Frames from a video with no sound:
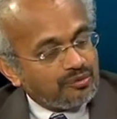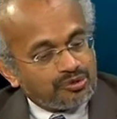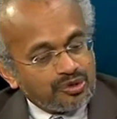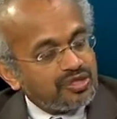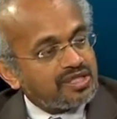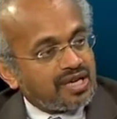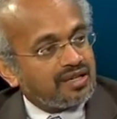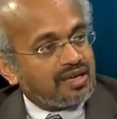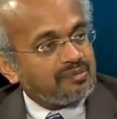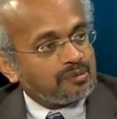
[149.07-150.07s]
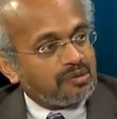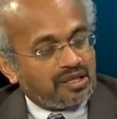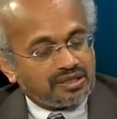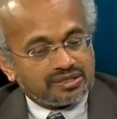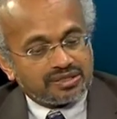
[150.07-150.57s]
prudent economic
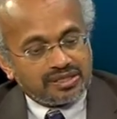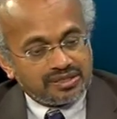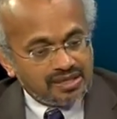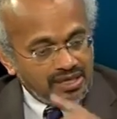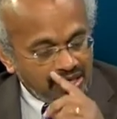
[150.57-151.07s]
policies.